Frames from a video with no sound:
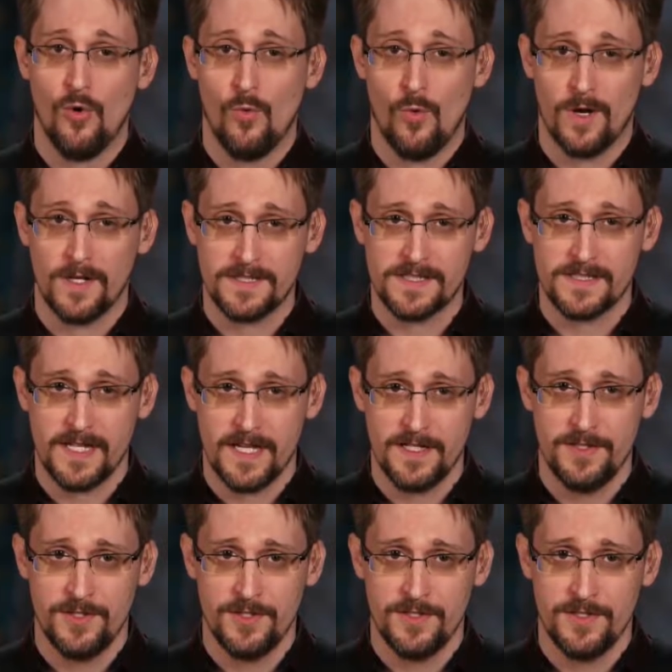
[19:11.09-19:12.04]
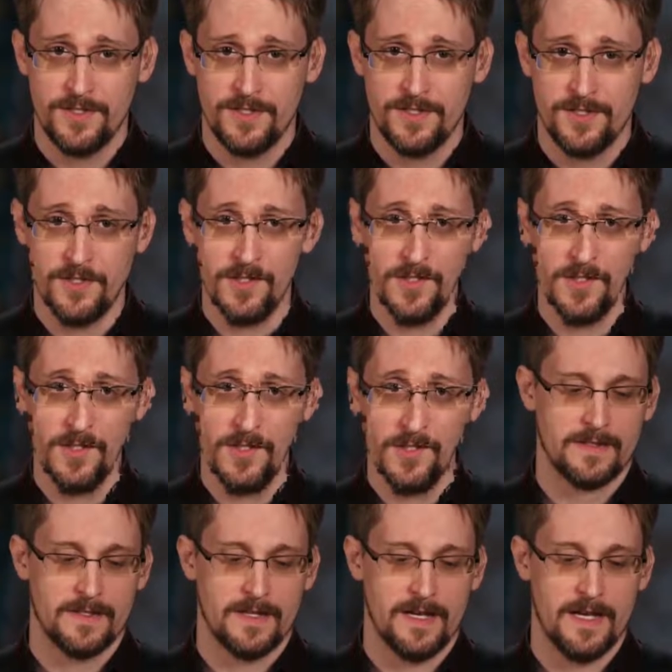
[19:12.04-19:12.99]
Once they do this,
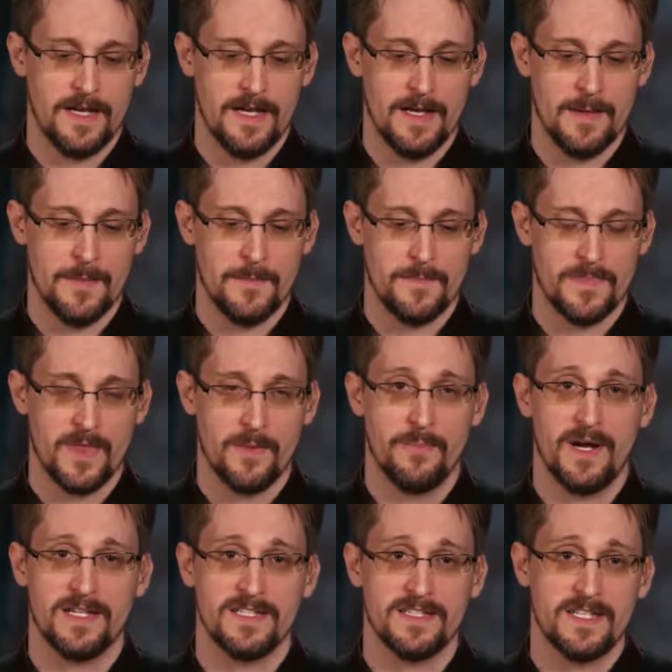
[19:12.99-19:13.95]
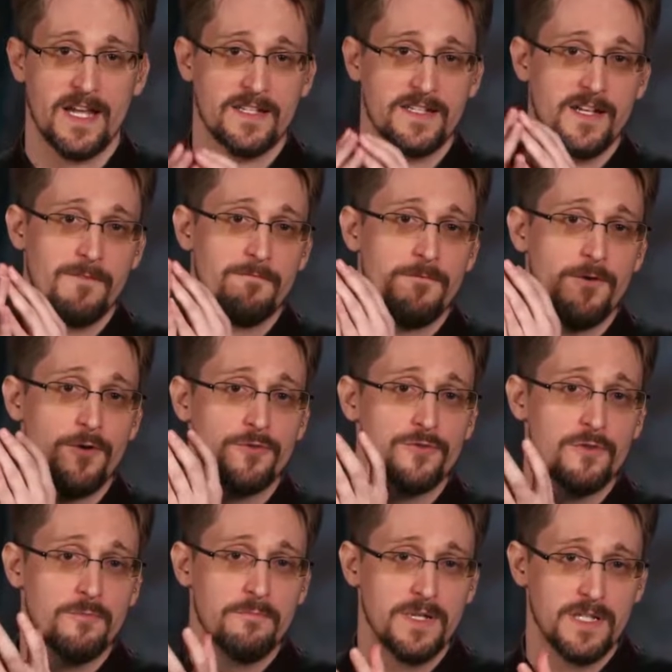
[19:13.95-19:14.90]
by detecting a
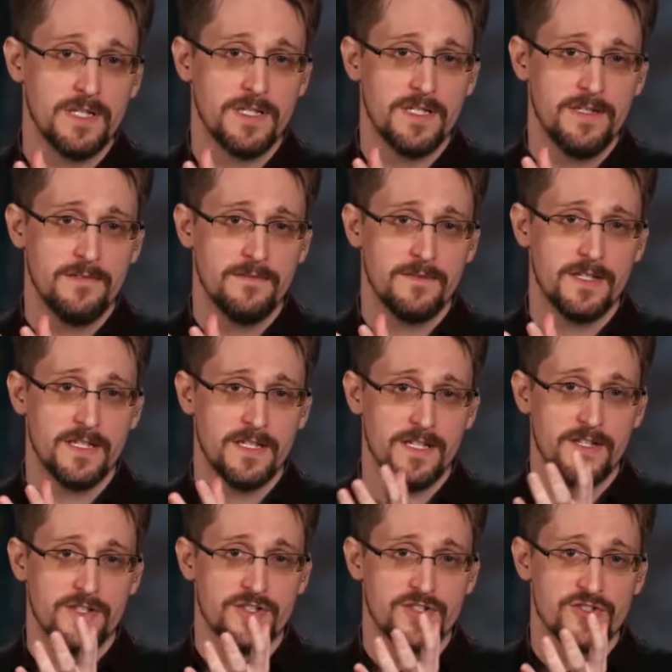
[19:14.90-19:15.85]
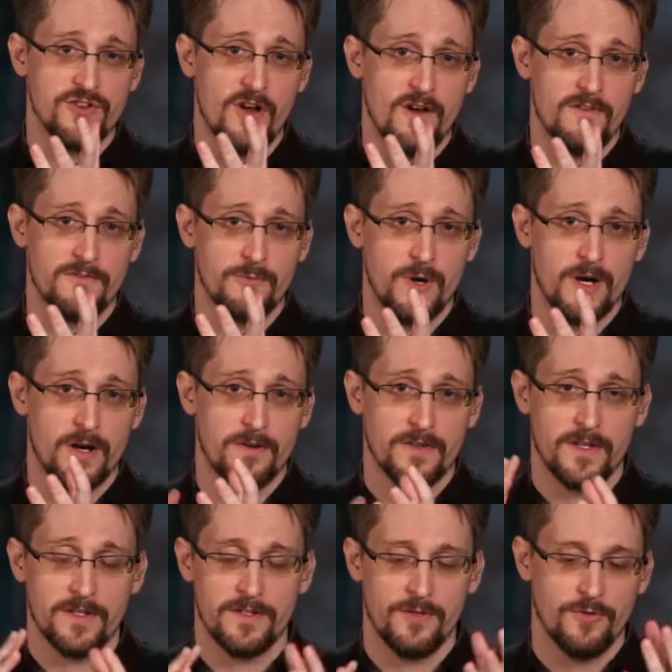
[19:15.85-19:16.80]
vulnerability in the software
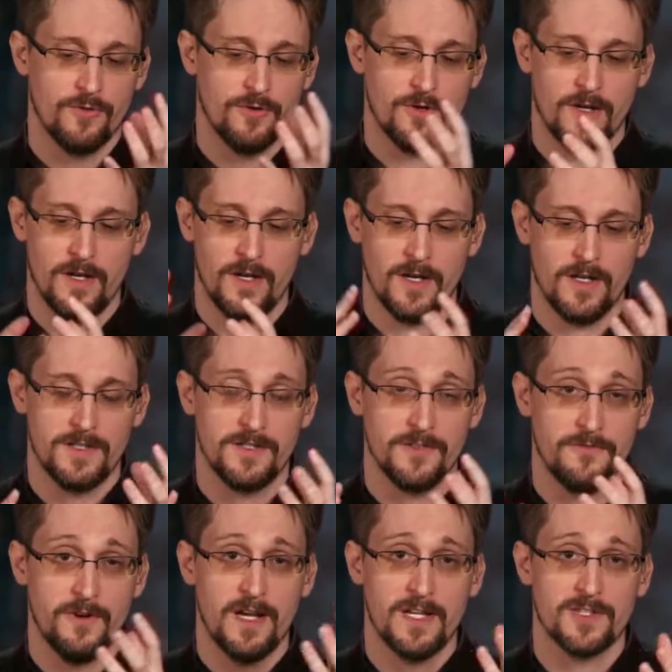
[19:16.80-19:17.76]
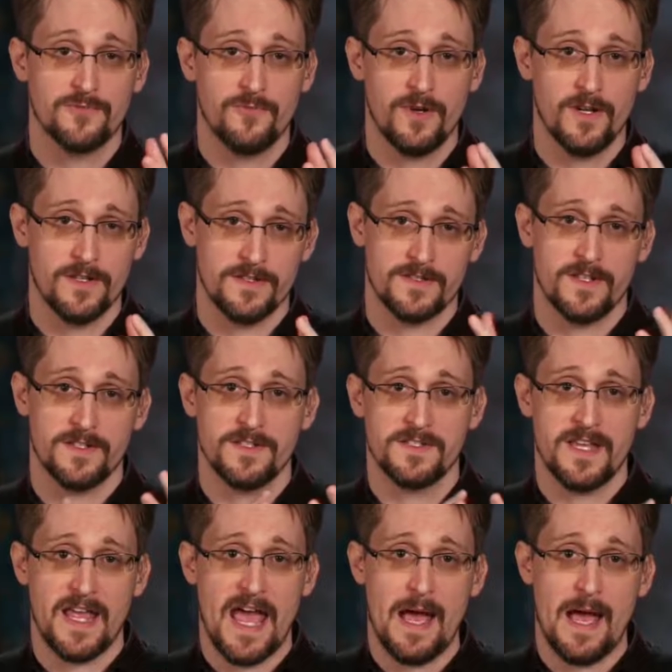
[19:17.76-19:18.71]
that your device runs, such
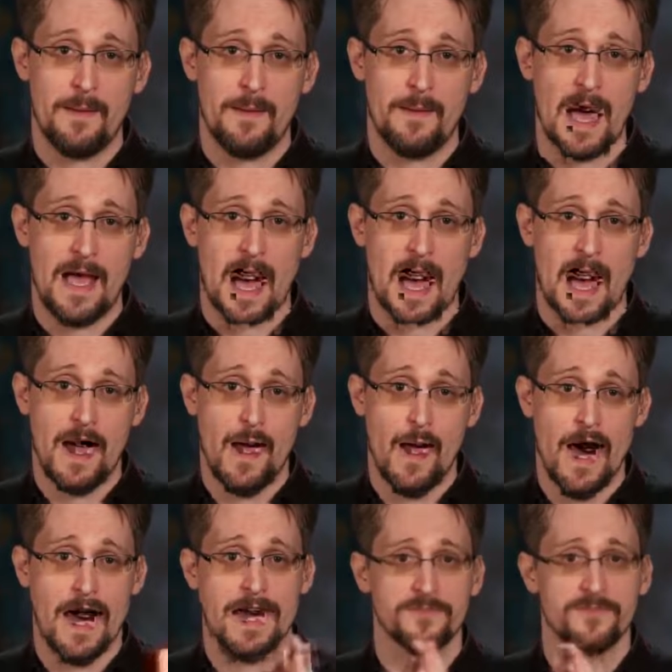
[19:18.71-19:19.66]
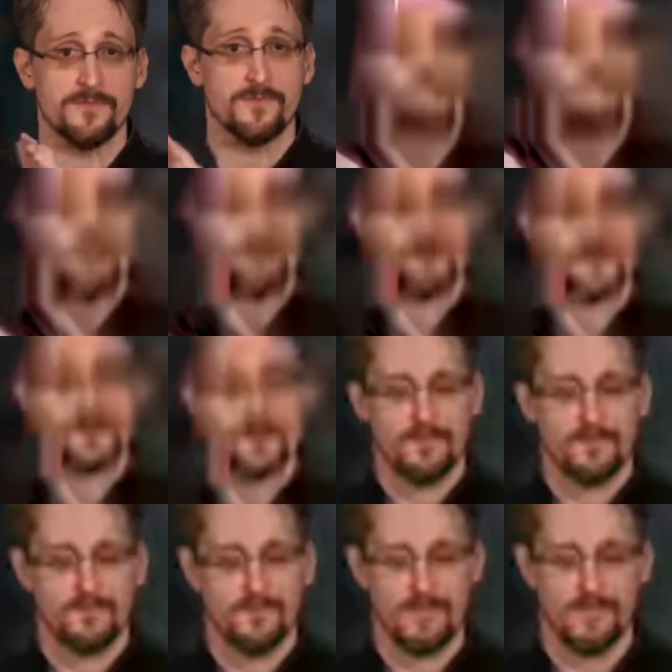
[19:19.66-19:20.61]
as Apple's iOS or
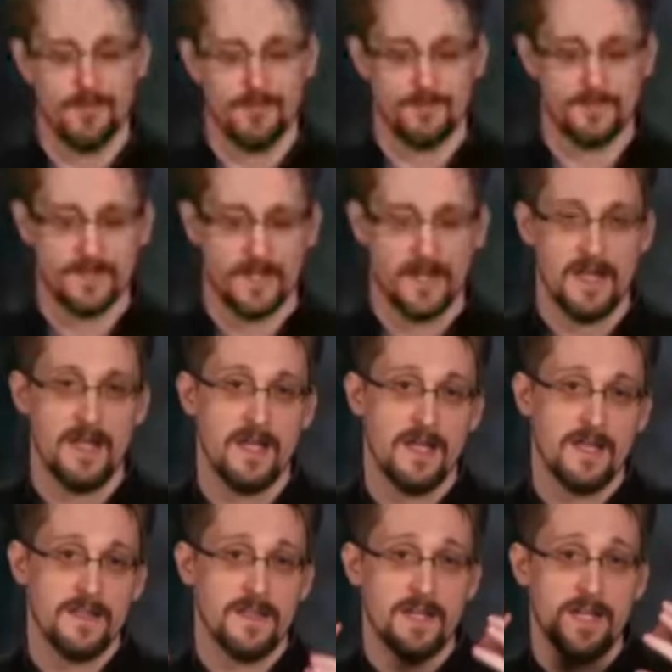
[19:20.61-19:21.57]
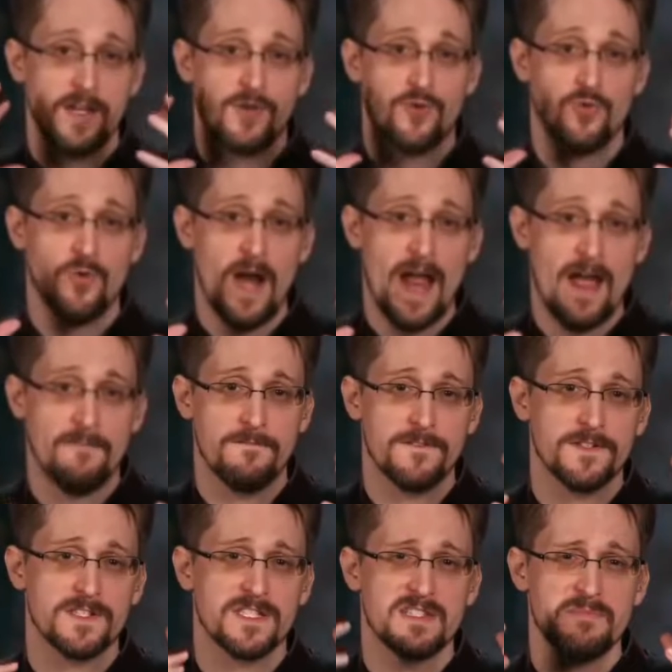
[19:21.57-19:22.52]
Microsoft Windows, they can
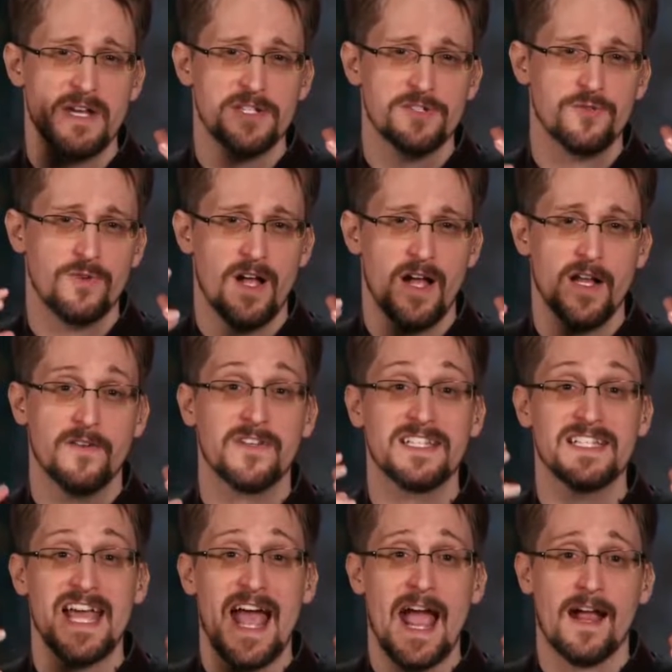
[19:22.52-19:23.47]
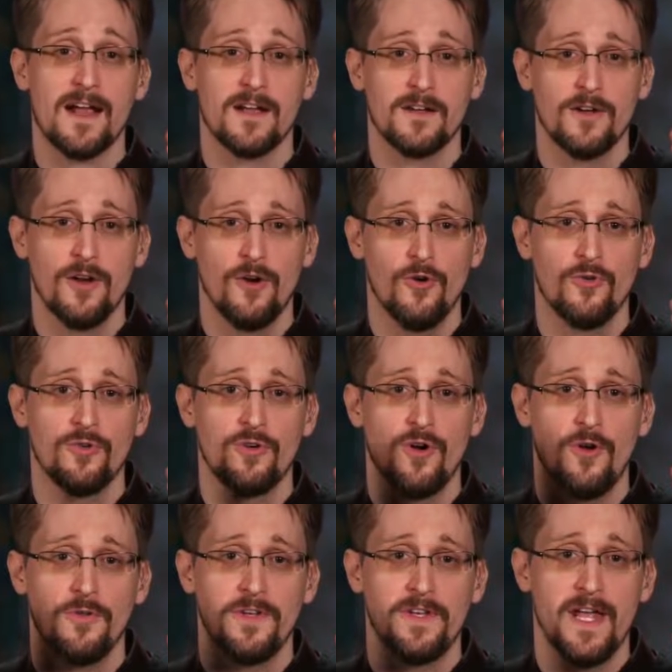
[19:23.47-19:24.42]
craft a special kind of attack code
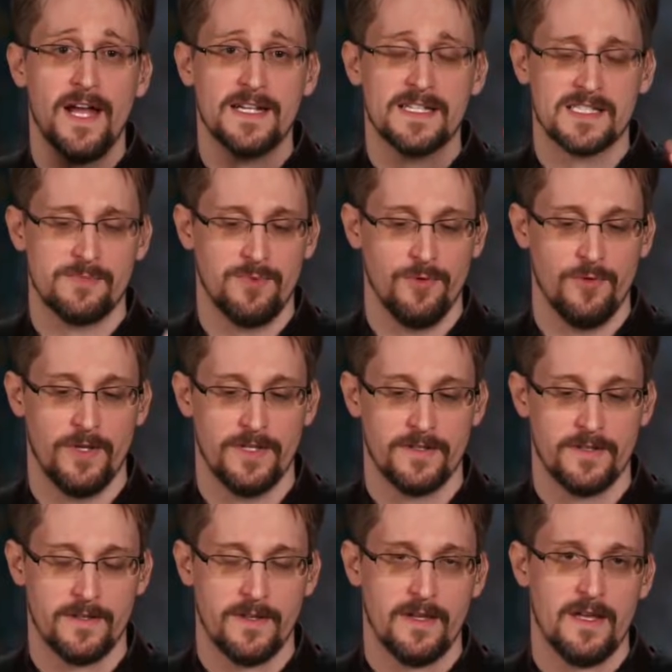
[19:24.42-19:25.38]
called an exploit.